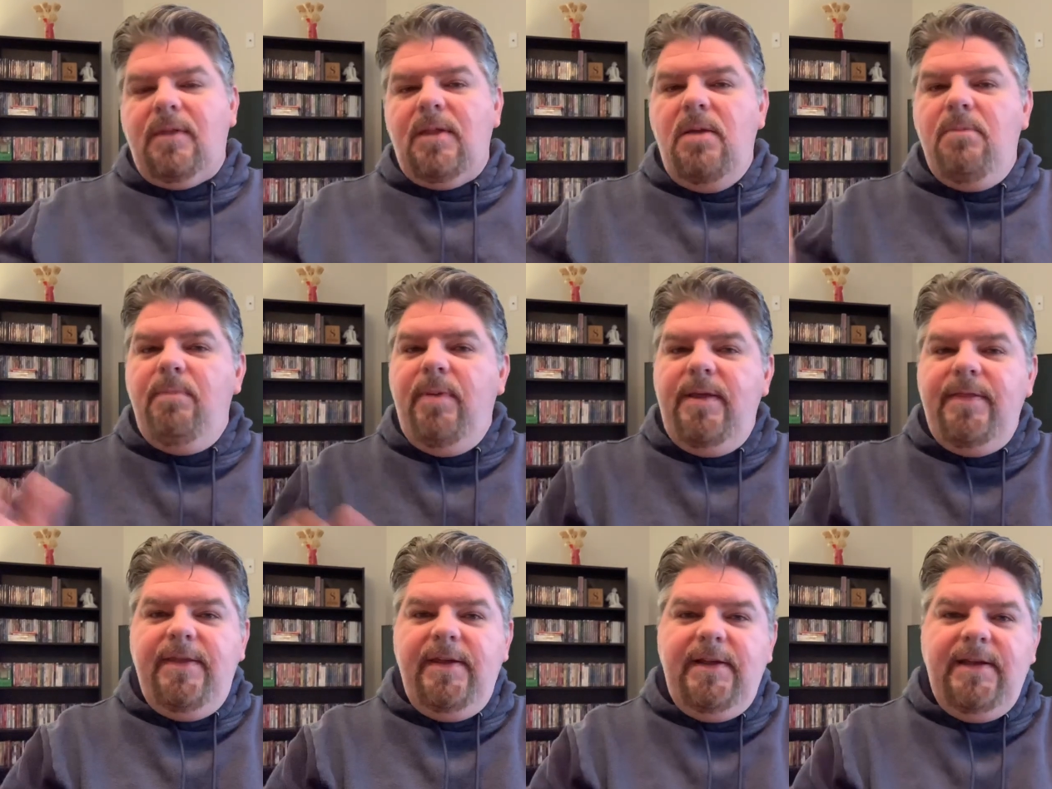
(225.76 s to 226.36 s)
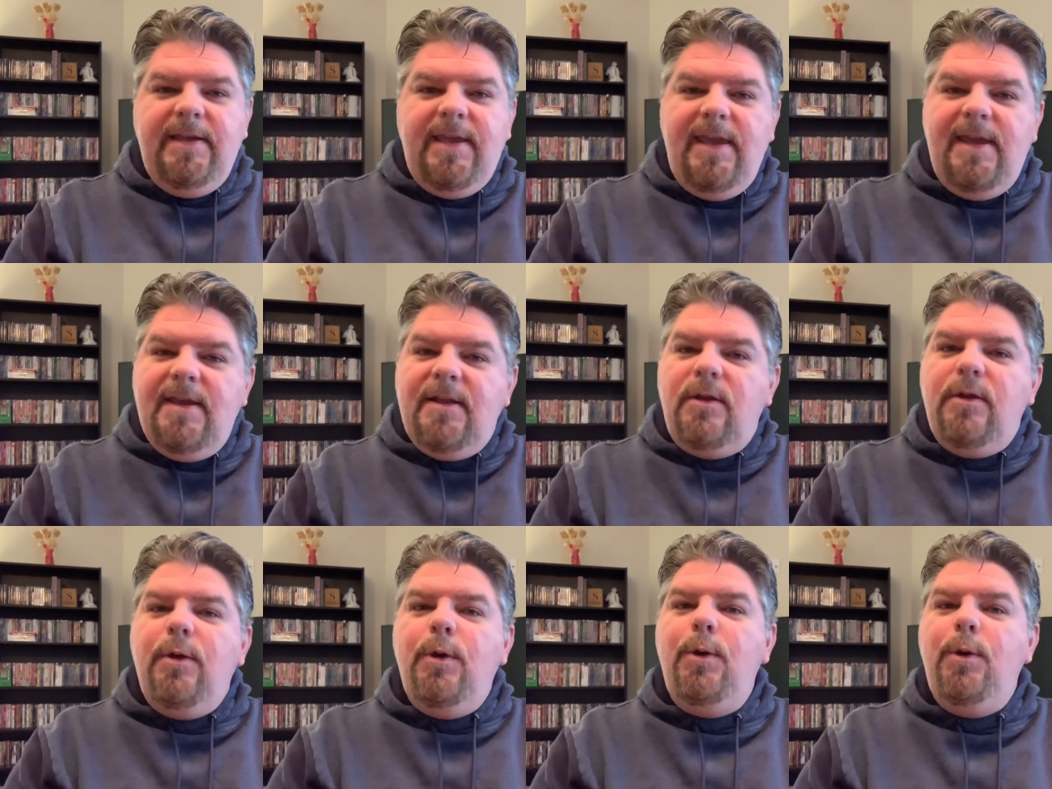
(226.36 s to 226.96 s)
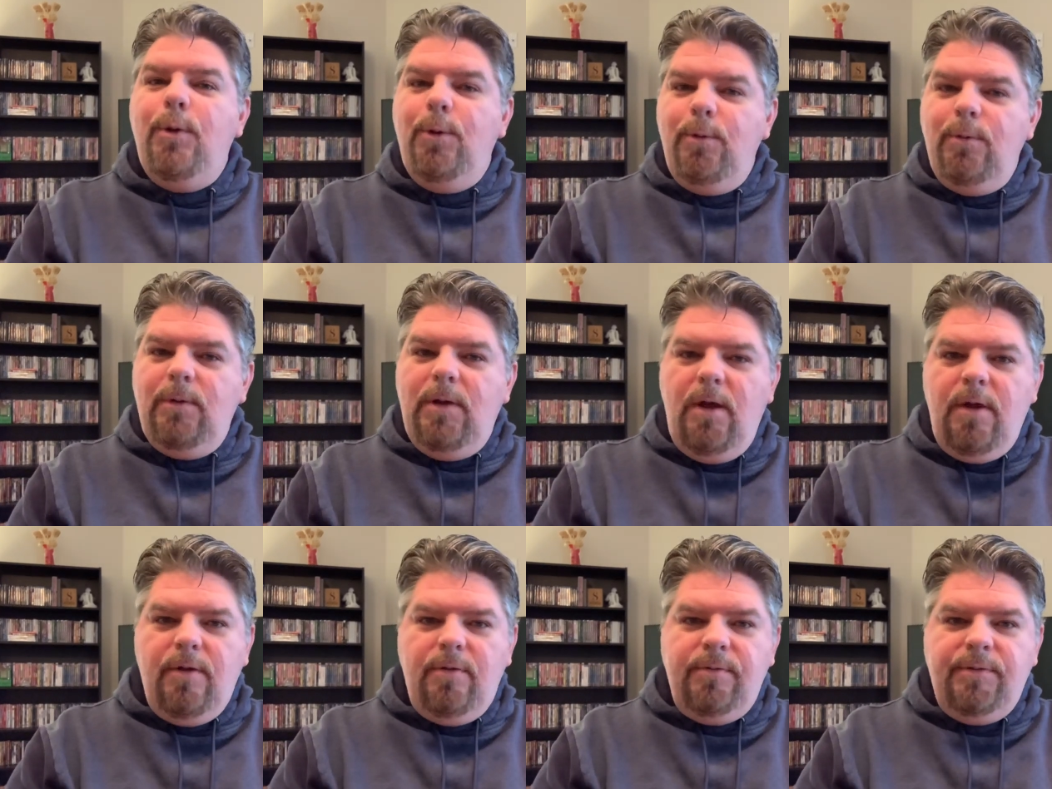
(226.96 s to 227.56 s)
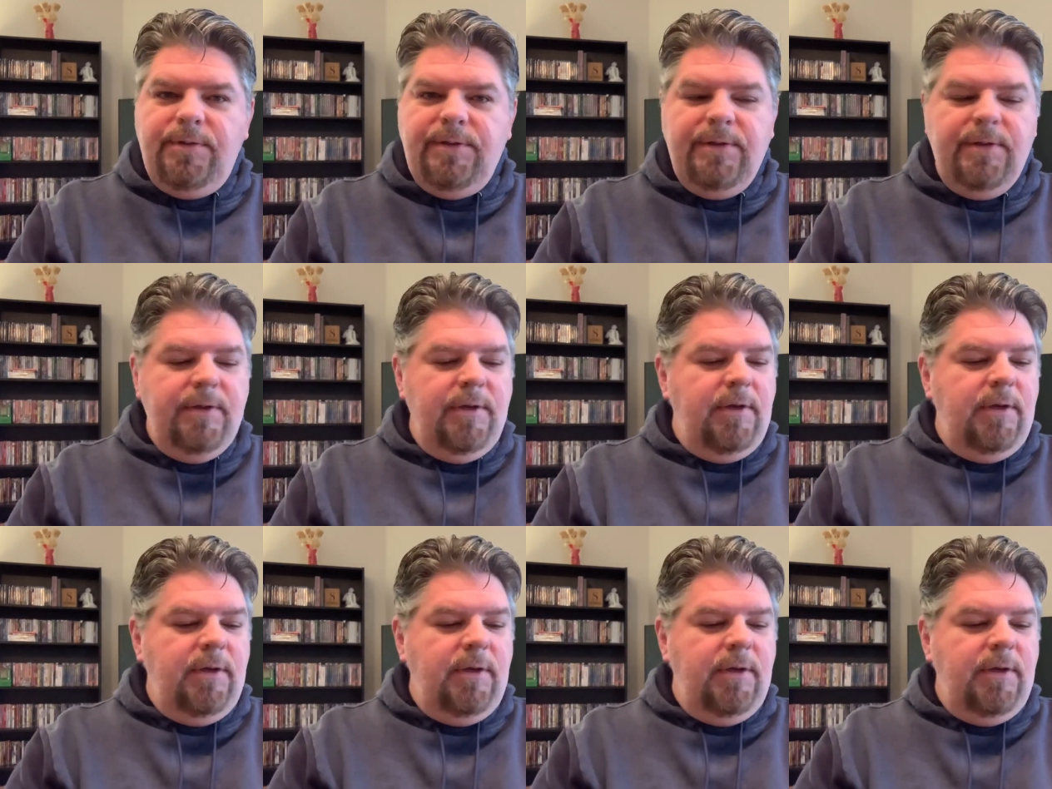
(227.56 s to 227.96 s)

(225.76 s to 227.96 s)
But then again, who knows?